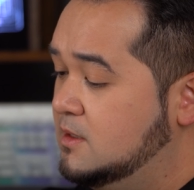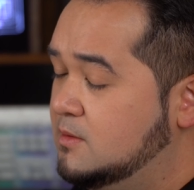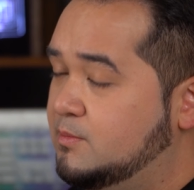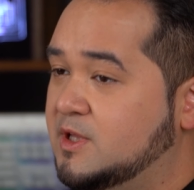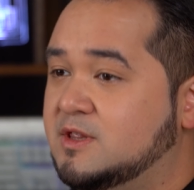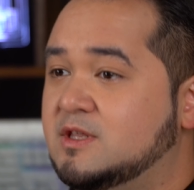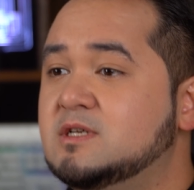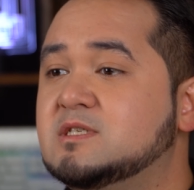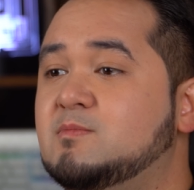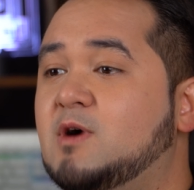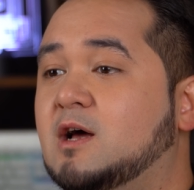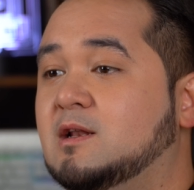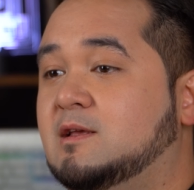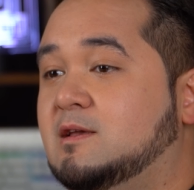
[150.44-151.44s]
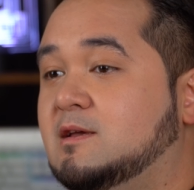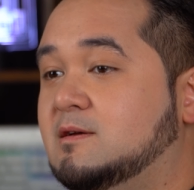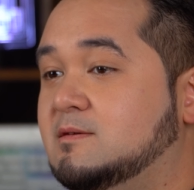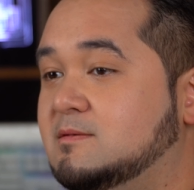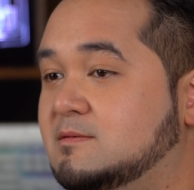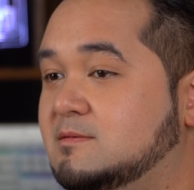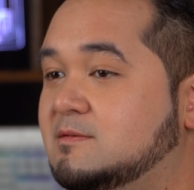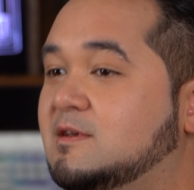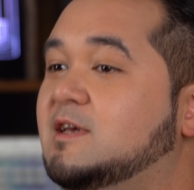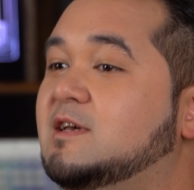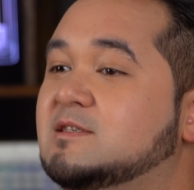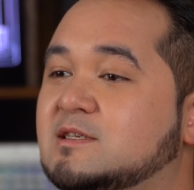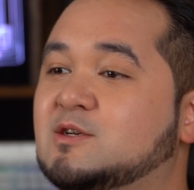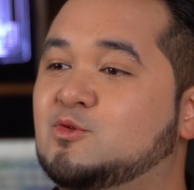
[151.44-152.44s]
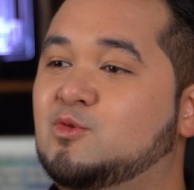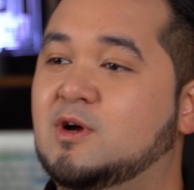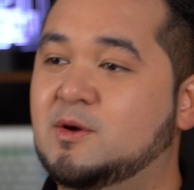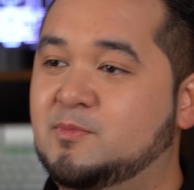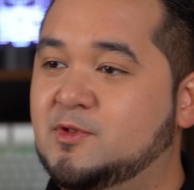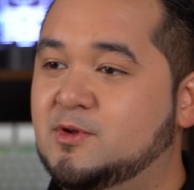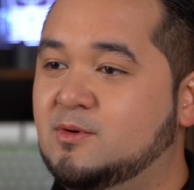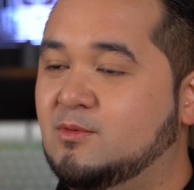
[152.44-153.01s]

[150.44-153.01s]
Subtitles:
But this model here is equipped